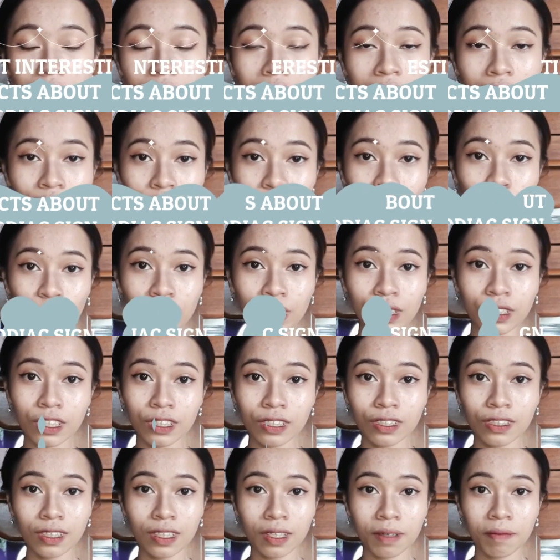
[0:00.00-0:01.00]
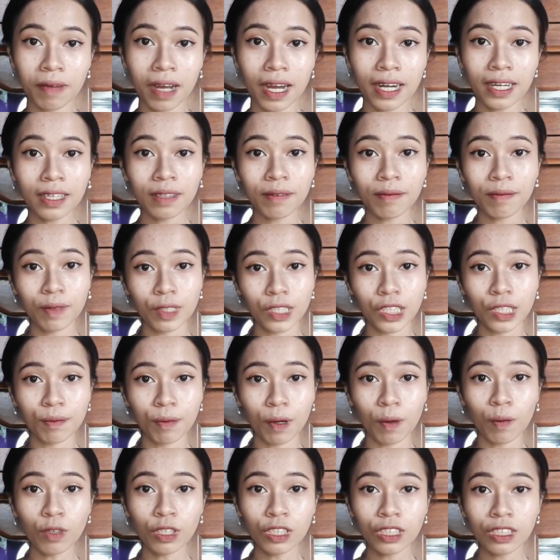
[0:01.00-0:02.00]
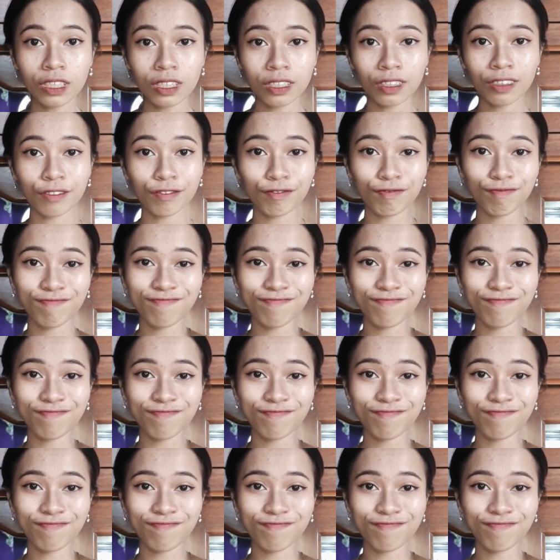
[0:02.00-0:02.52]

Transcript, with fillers: If you wanted to know about it, please keep on watching.